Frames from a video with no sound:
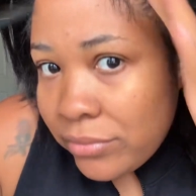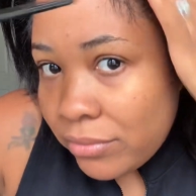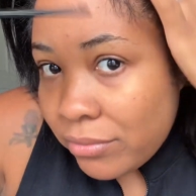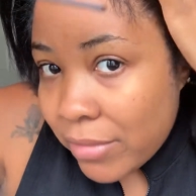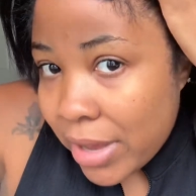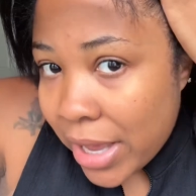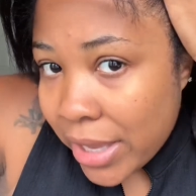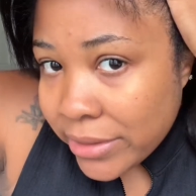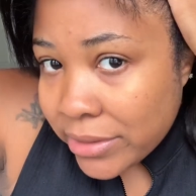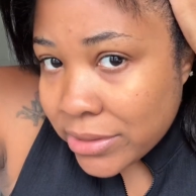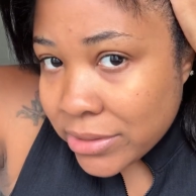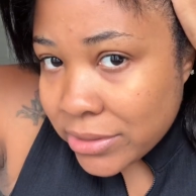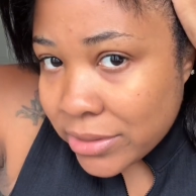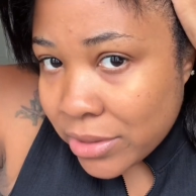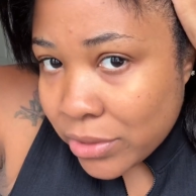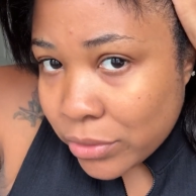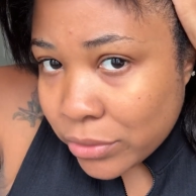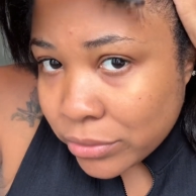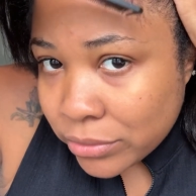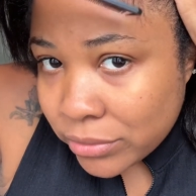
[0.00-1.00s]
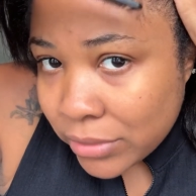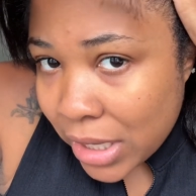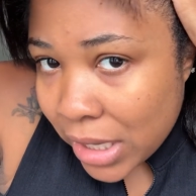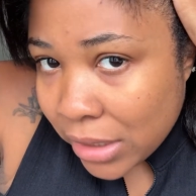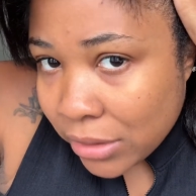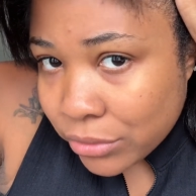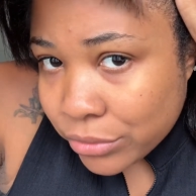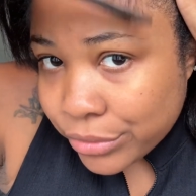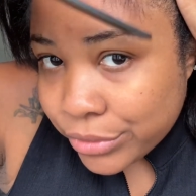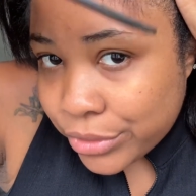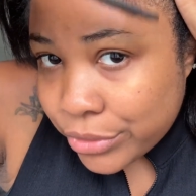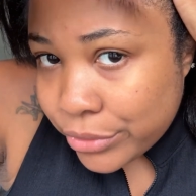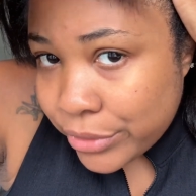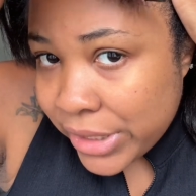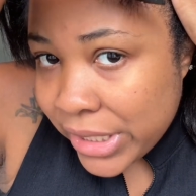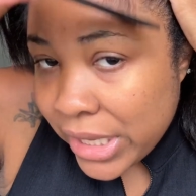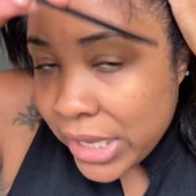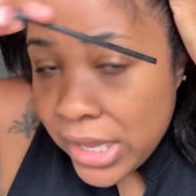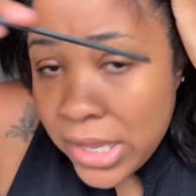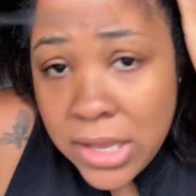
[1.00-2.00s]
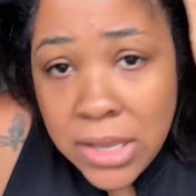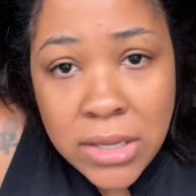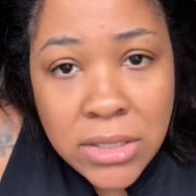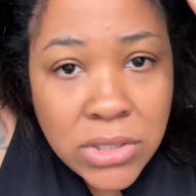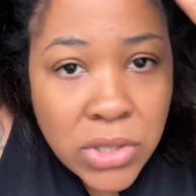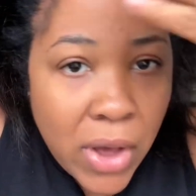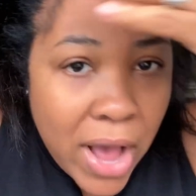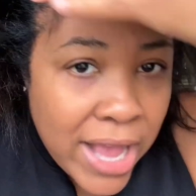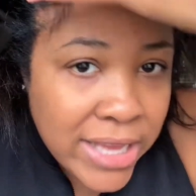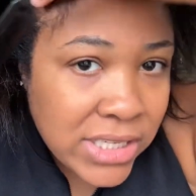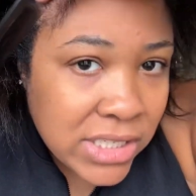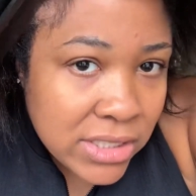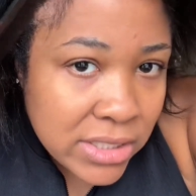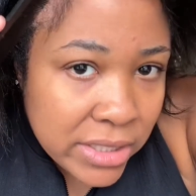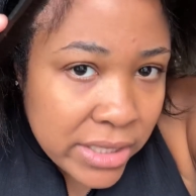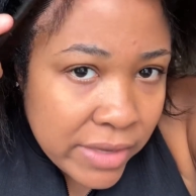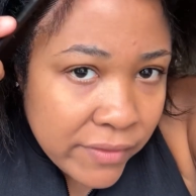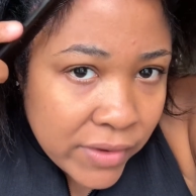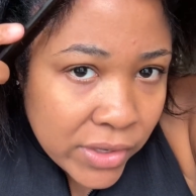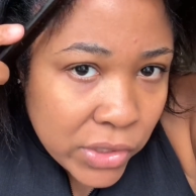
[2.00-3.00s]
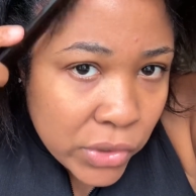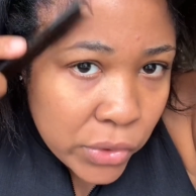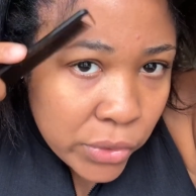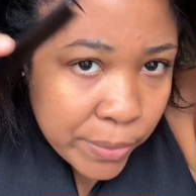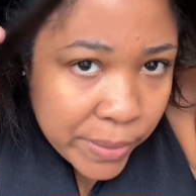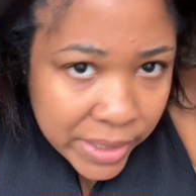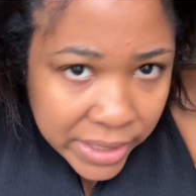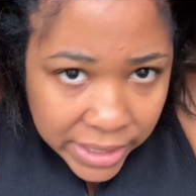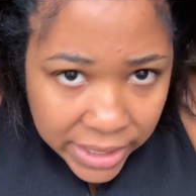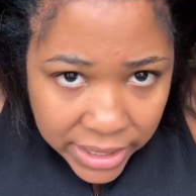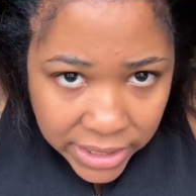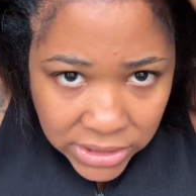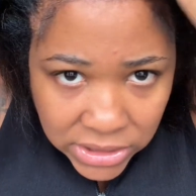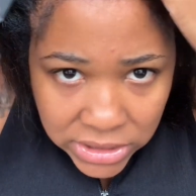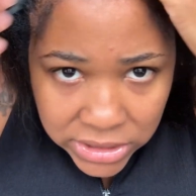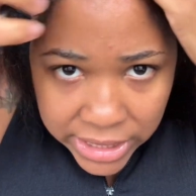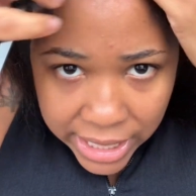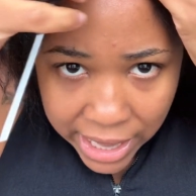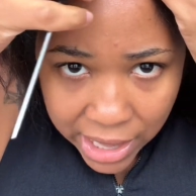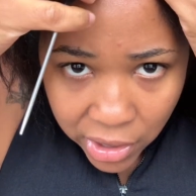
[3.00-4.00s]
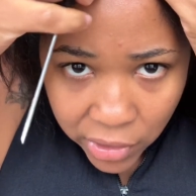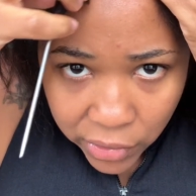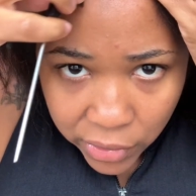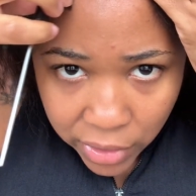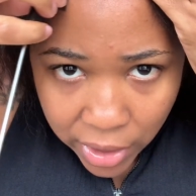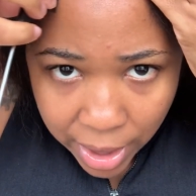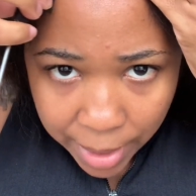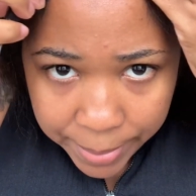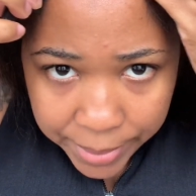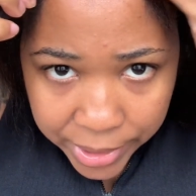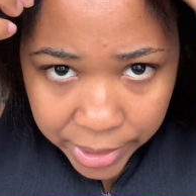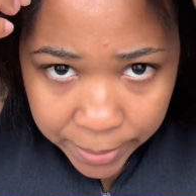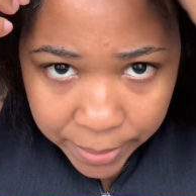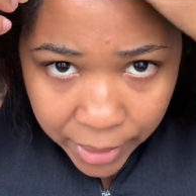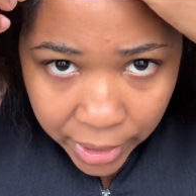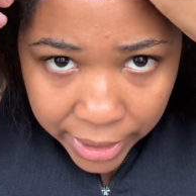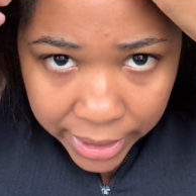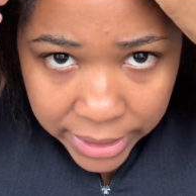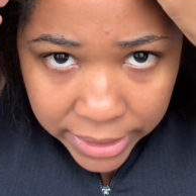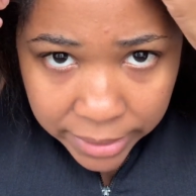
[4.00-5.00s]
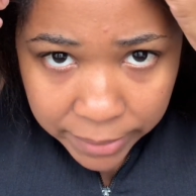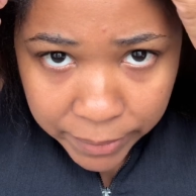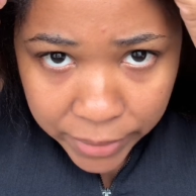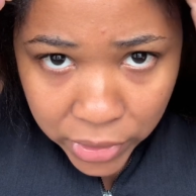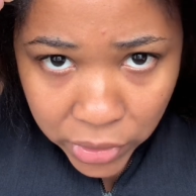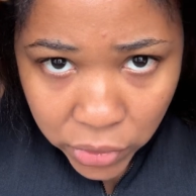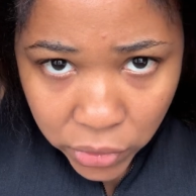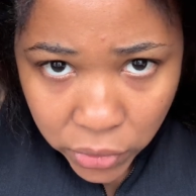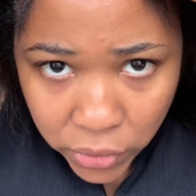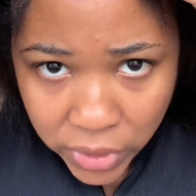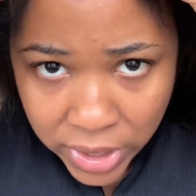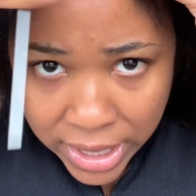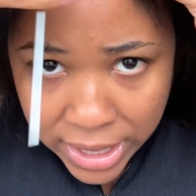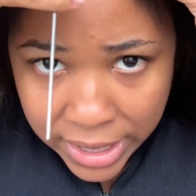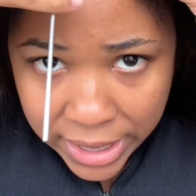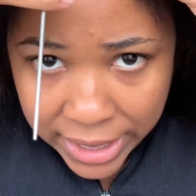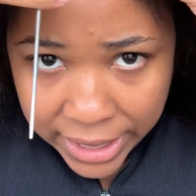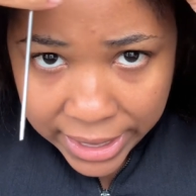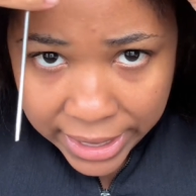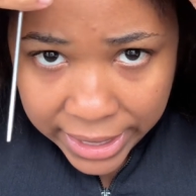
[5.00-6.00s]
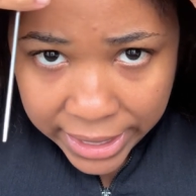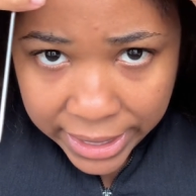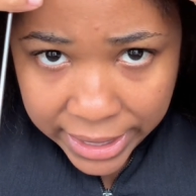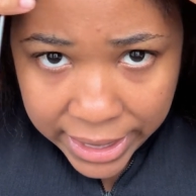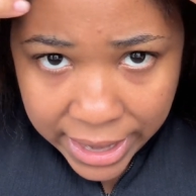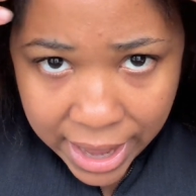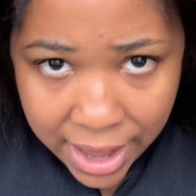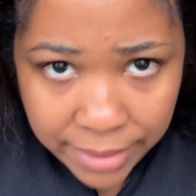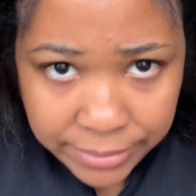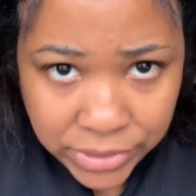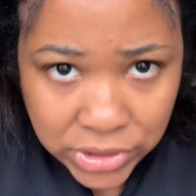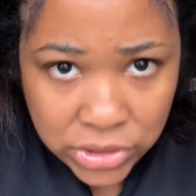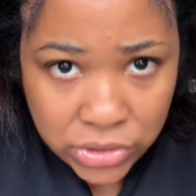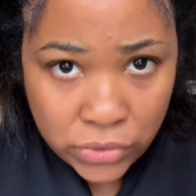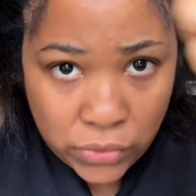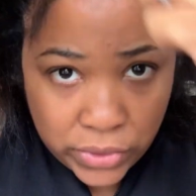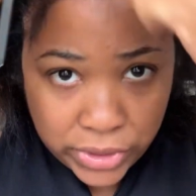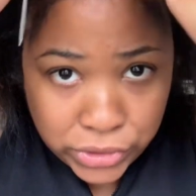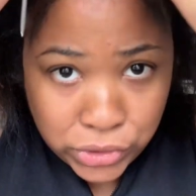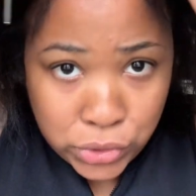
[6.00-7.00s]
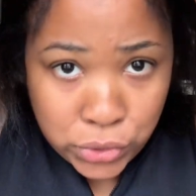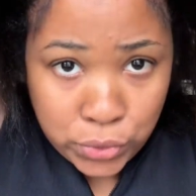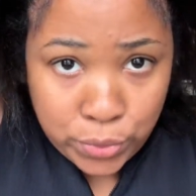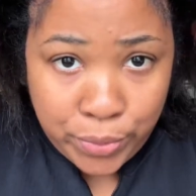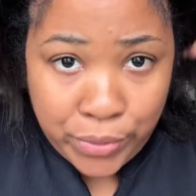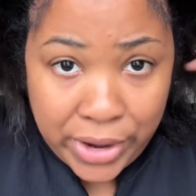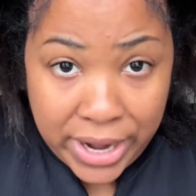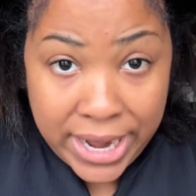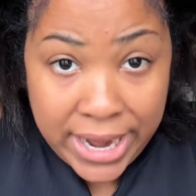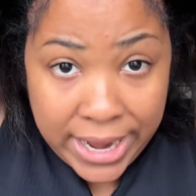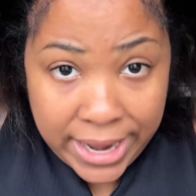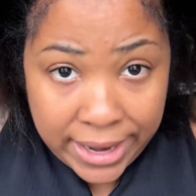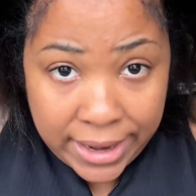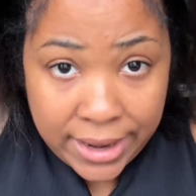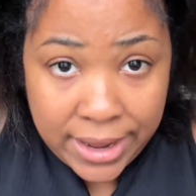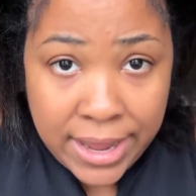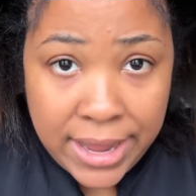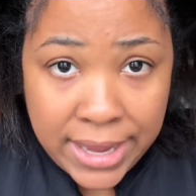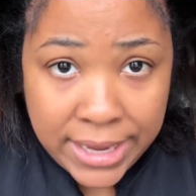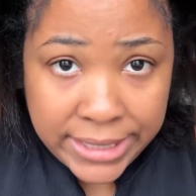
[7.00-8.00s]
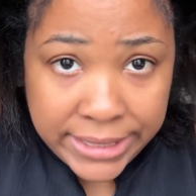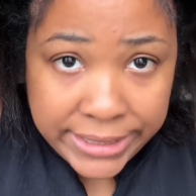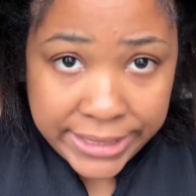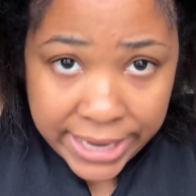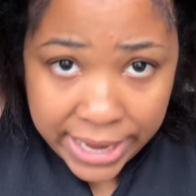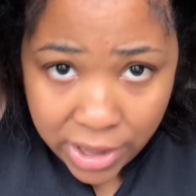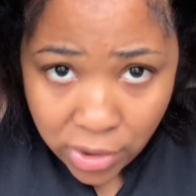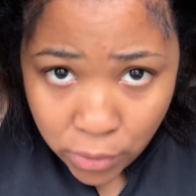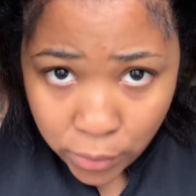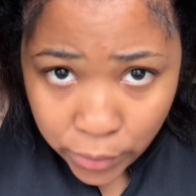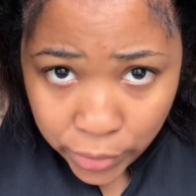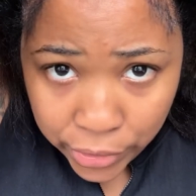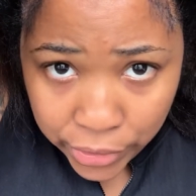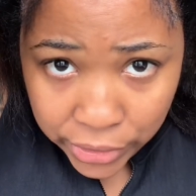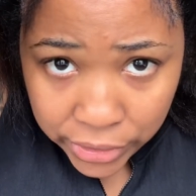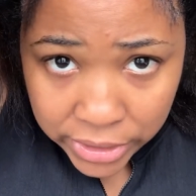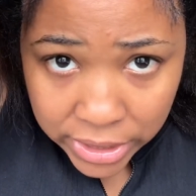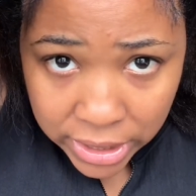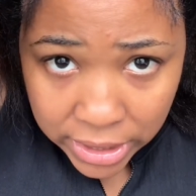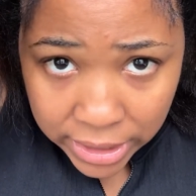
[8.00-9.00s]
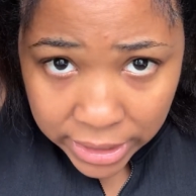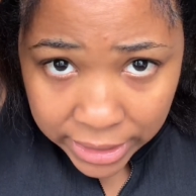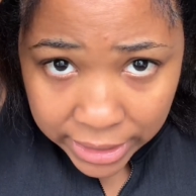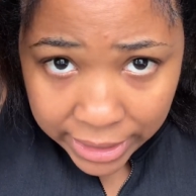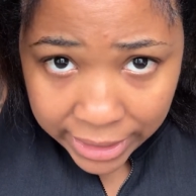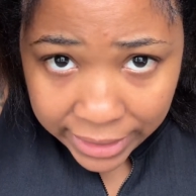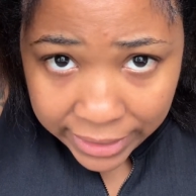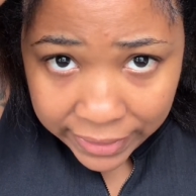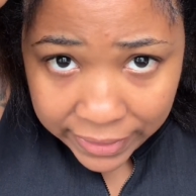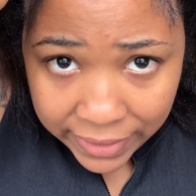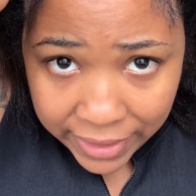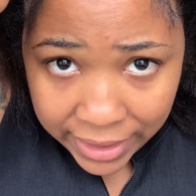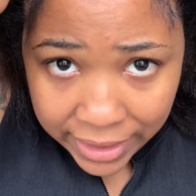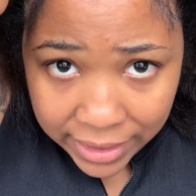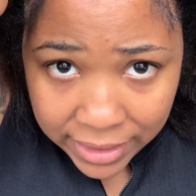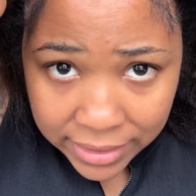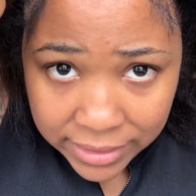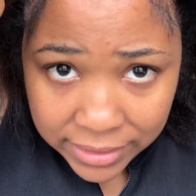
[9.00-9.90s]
I don't do it. So I just leave a little bit of edges out. I put a part in the middle, and I'm just going to braid downward like that.